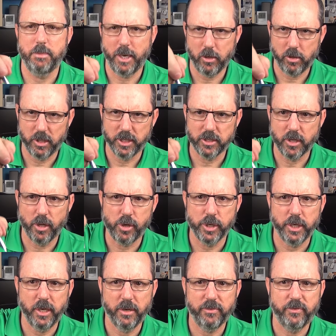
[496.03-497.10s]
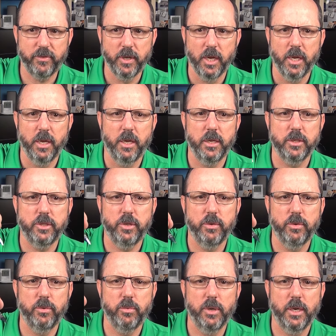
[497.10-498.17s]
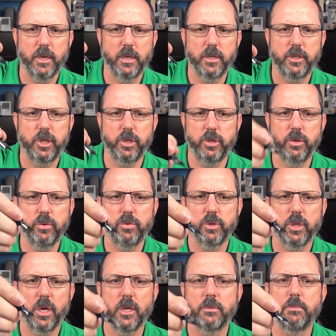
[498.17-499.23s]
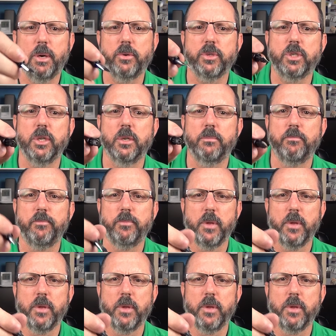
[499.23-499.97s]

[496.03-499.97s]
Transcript: barrel is long enough to, uh, to use unposted.